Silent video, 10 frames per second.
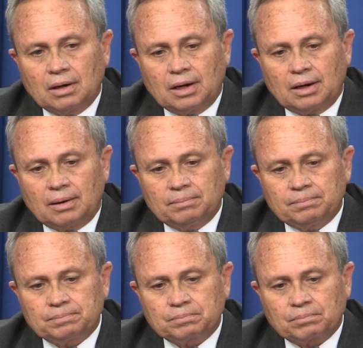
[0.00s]
um,
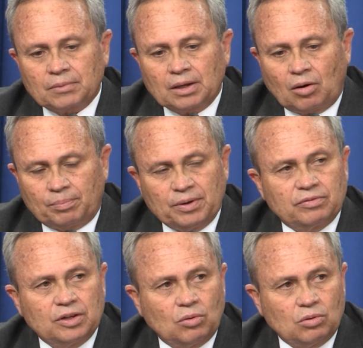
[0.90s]
copy of
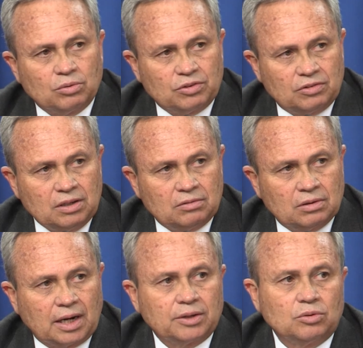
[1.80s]
the old receipt
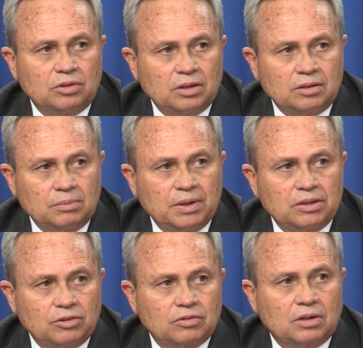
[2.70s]
and a utility bill
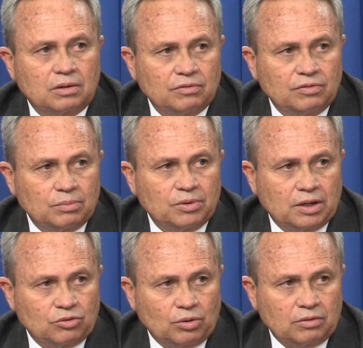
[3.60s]
just to confirm the
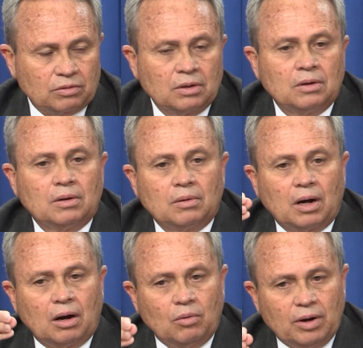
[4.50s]
address.
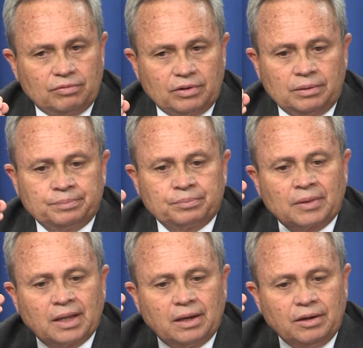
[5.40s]
However,
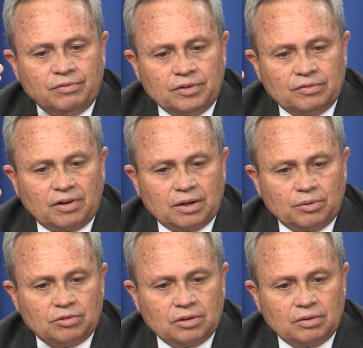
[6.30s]
if the
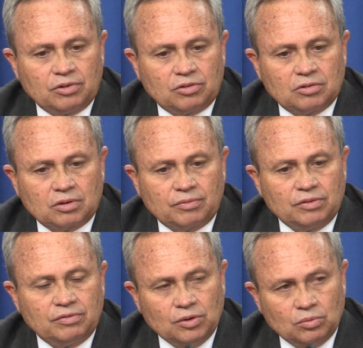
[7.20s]
Valuation Division is of the
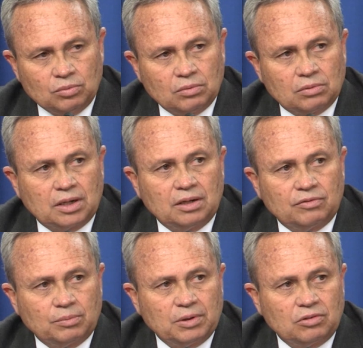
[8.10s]
view that the
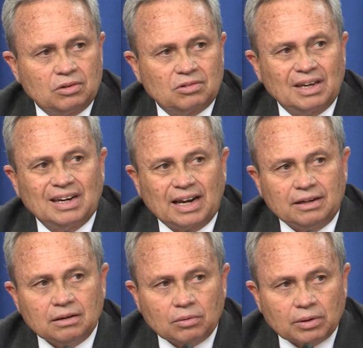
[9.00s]
information is
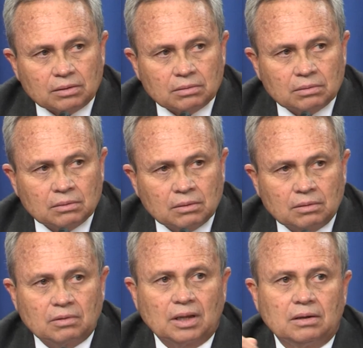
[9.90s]
inadequate,
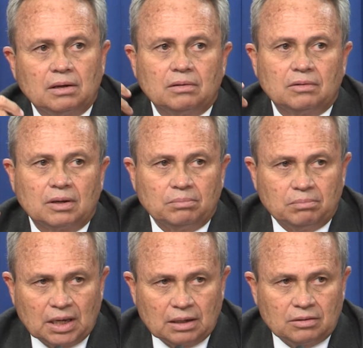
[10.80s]
then they
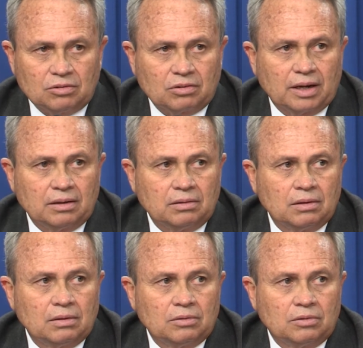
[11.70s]
may decide
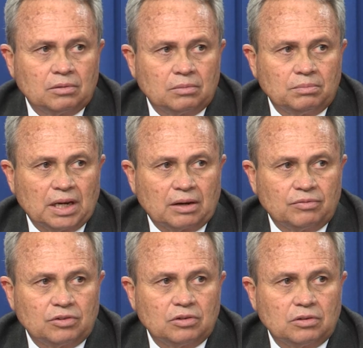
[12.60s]
to make a
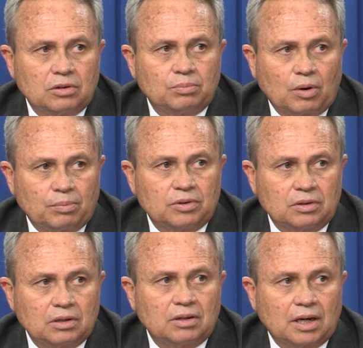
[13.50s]
visit to the property
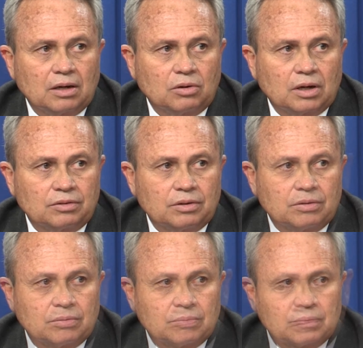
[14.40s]
to take a look at
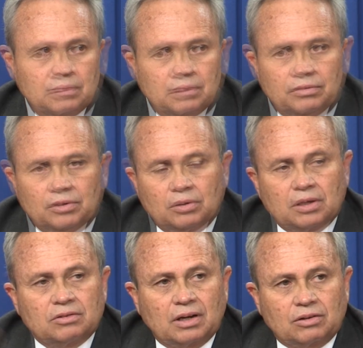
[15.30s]
it. If you look
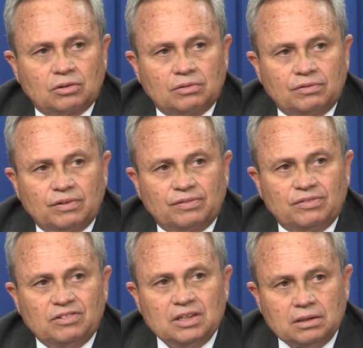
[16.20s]
at Section
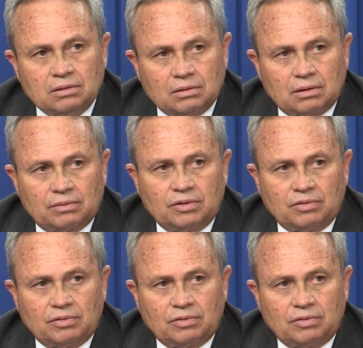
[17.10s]
fifteen of the